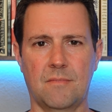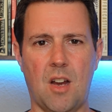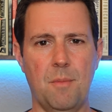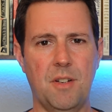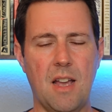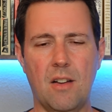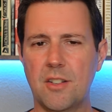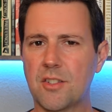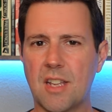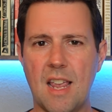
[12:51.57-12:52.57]
All right, but now I
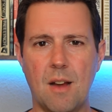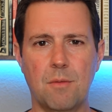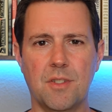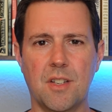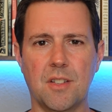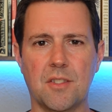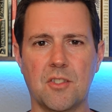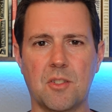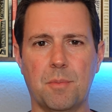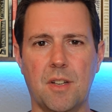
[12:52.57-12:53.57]
just can't resist.
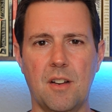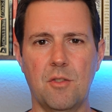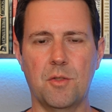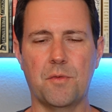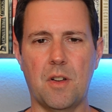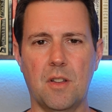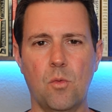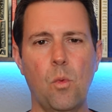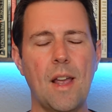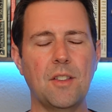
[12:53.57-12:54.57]
This is a player who's
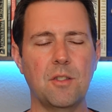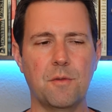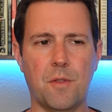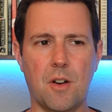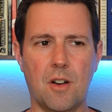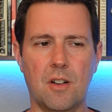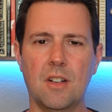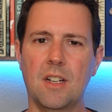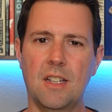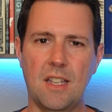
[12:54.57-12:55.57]
falling way too
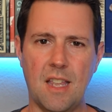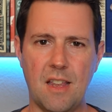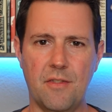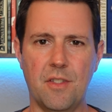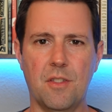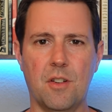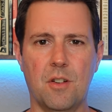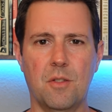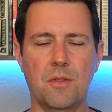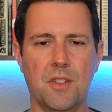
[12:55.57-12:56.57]
far, even
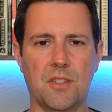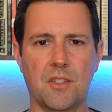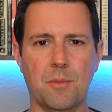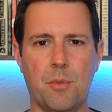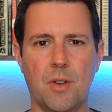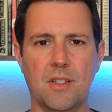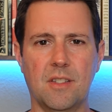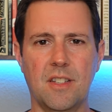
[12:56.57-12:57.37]
though this is a points